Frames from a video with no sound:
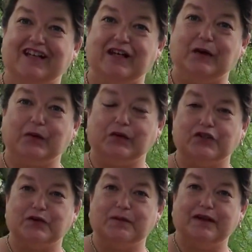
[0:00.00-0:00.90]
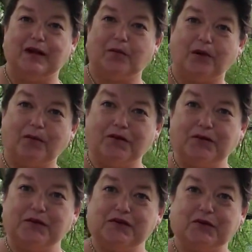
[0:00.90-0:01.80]
in order to be a
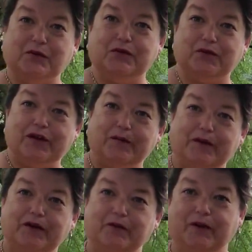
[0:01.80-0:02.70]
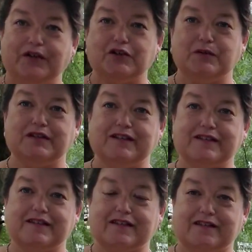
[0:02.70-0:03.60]
preparatory school for anyone who wanted to attend
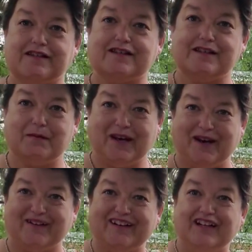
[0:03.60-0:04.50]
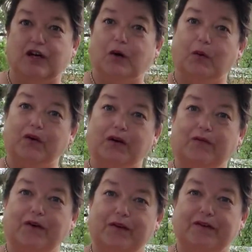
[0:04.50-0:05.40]
seminary or go
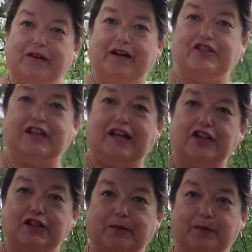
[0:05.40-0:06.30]
further in their education.